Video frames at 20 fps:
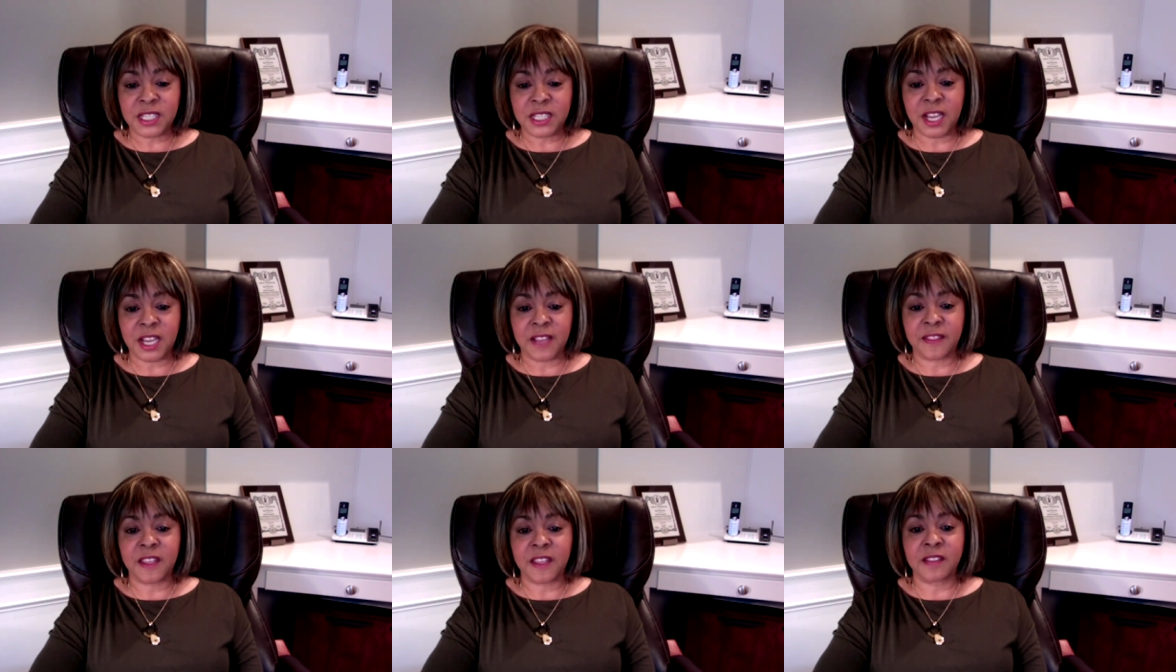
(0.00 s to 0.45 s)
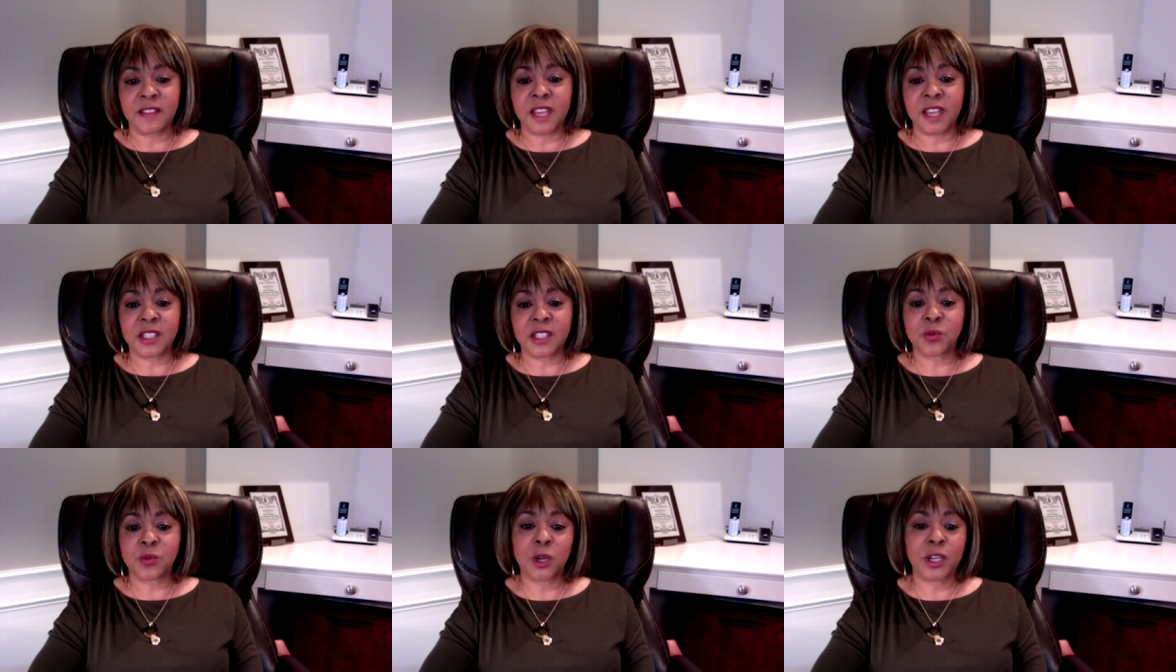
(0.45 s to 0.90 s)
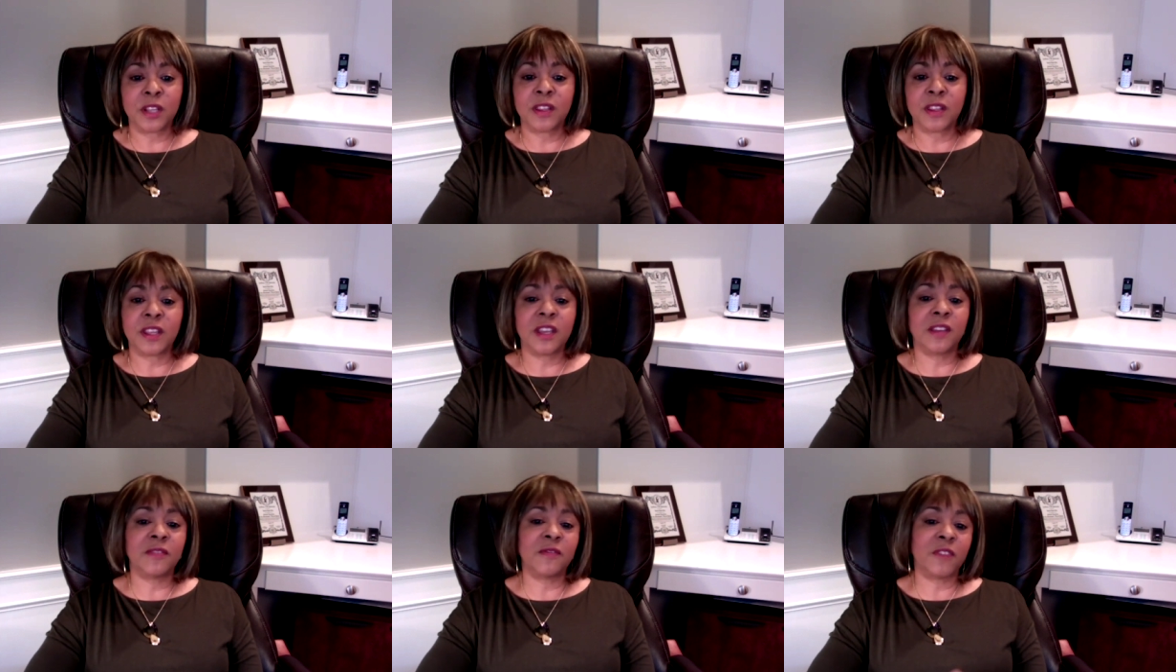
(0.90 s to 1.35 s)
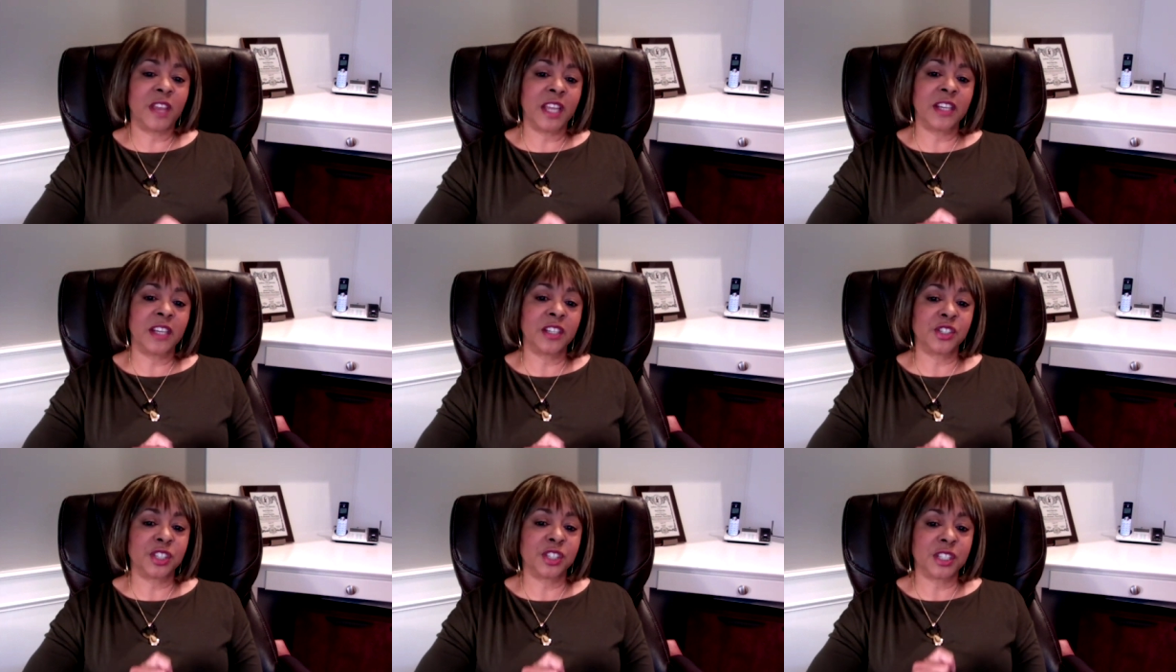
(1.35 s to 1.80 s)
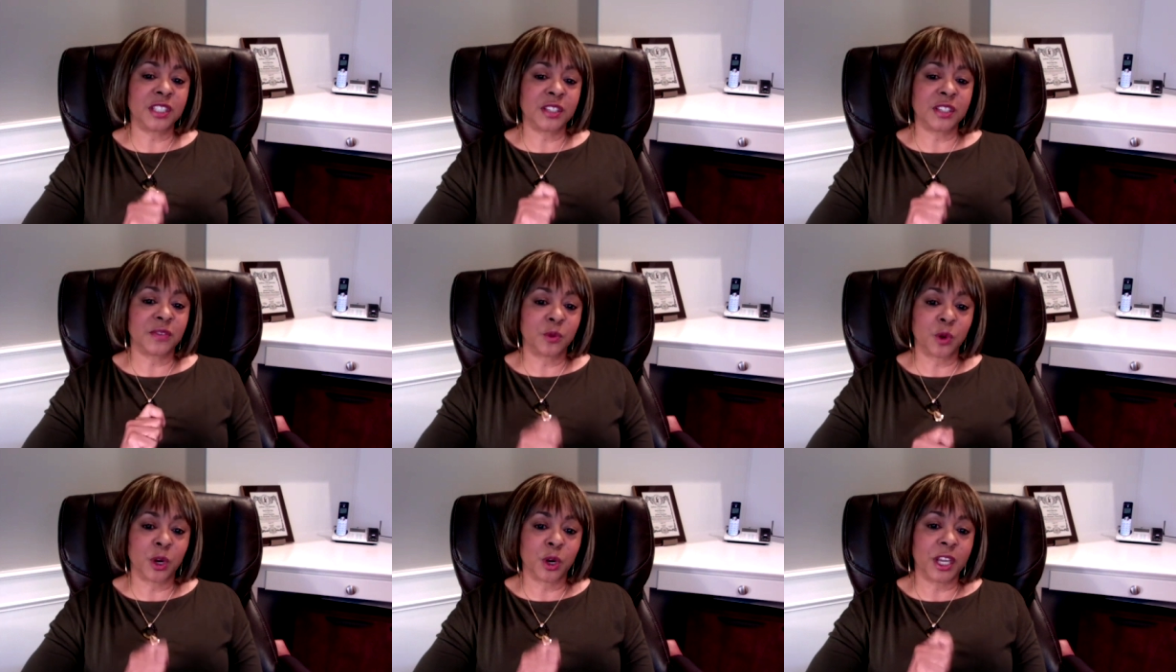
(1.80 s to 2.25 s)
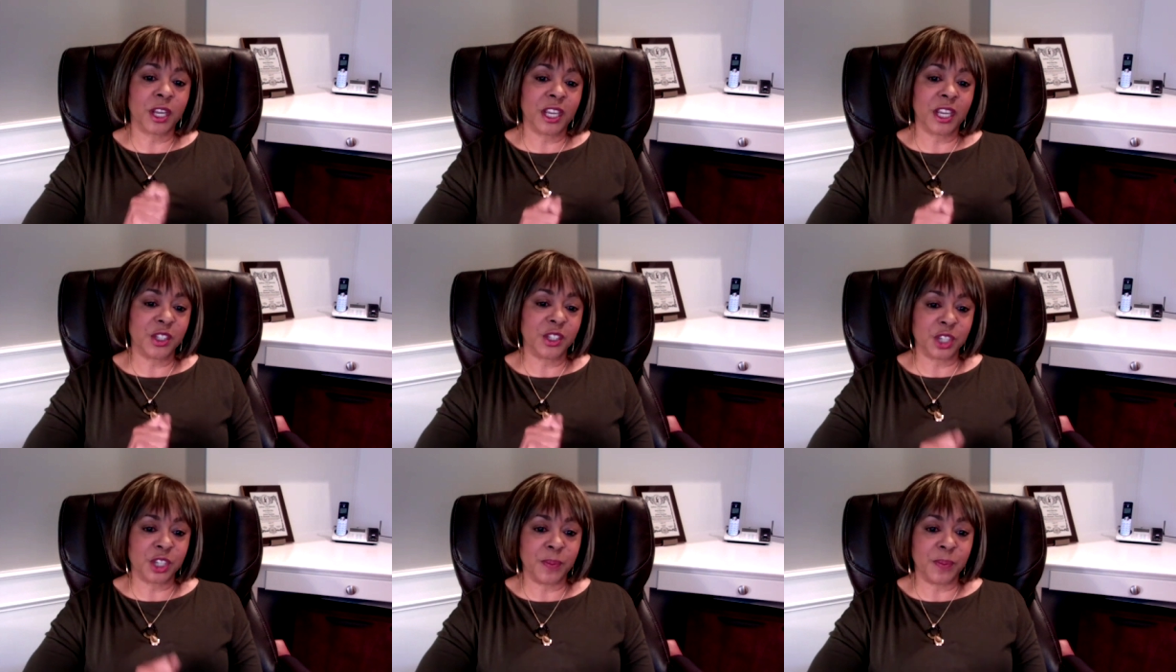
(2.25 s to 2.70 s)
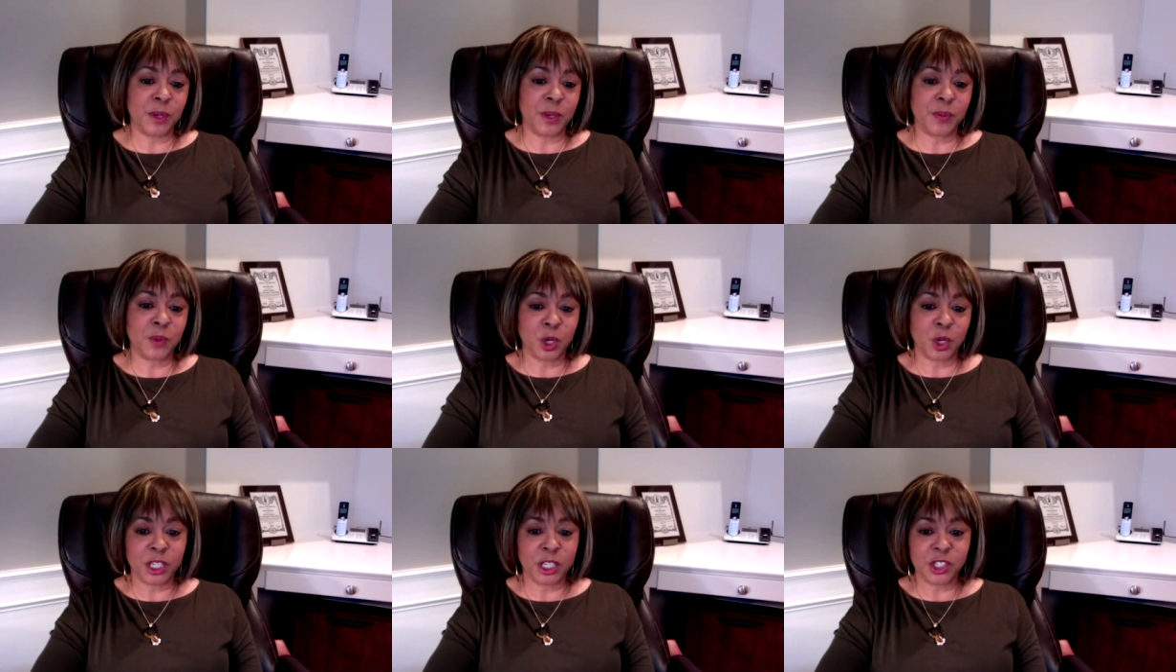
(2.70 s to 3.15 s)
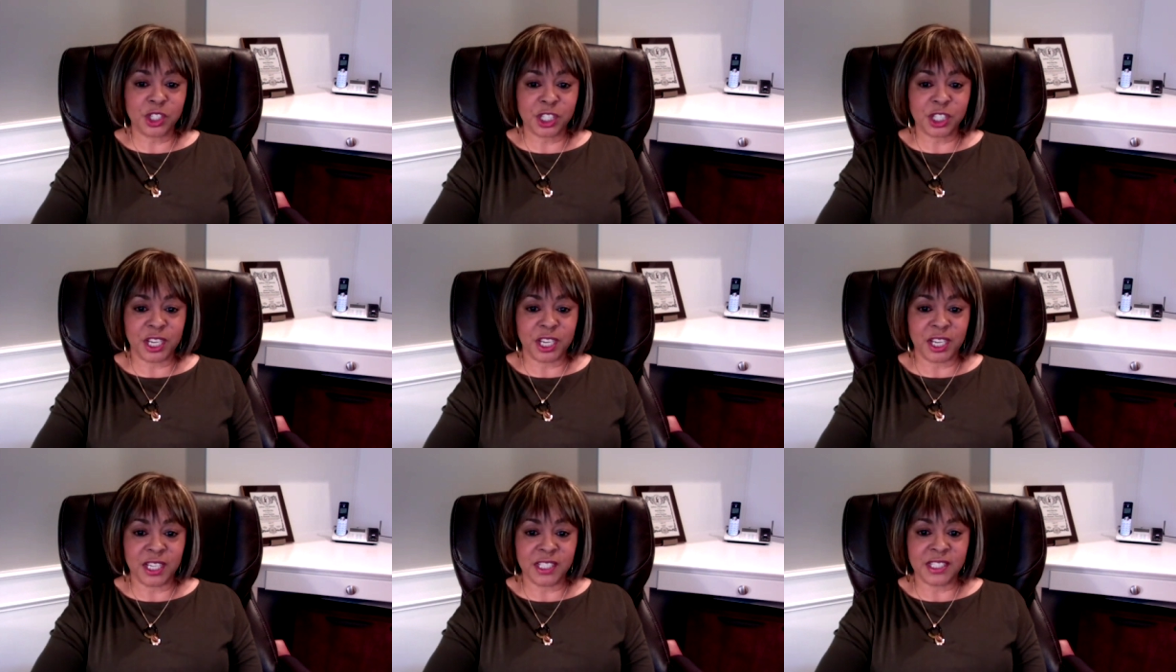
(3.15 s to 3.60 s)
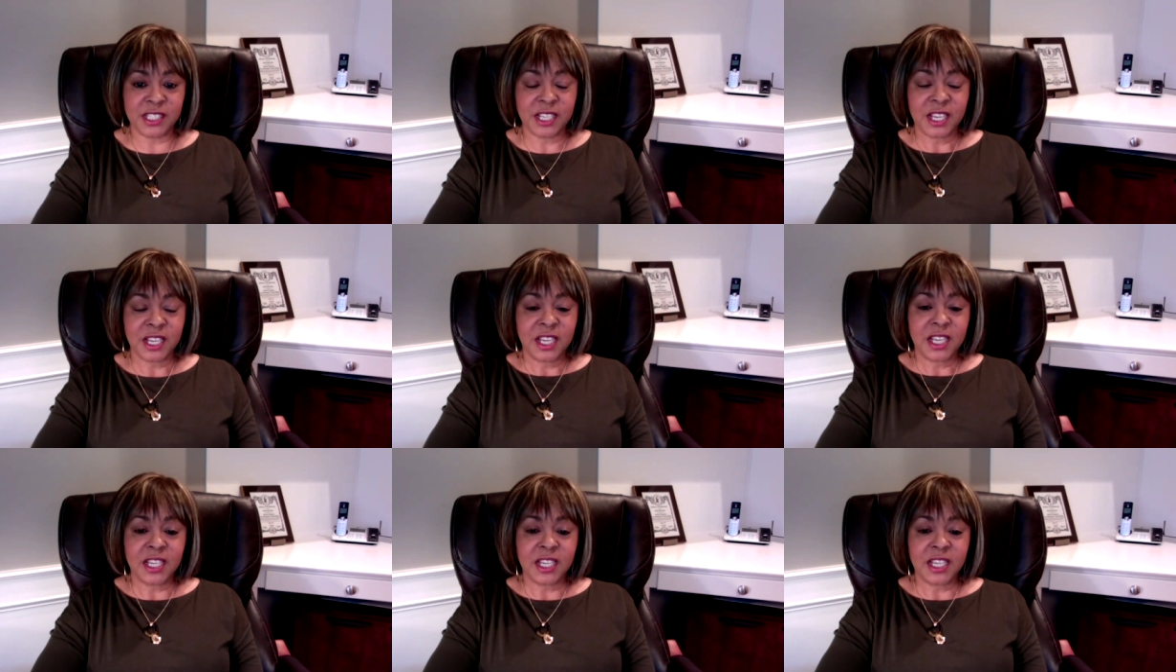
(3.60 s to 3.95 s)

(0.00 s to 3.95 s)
and I think that's one of the advantages of working at JPMorgan Chase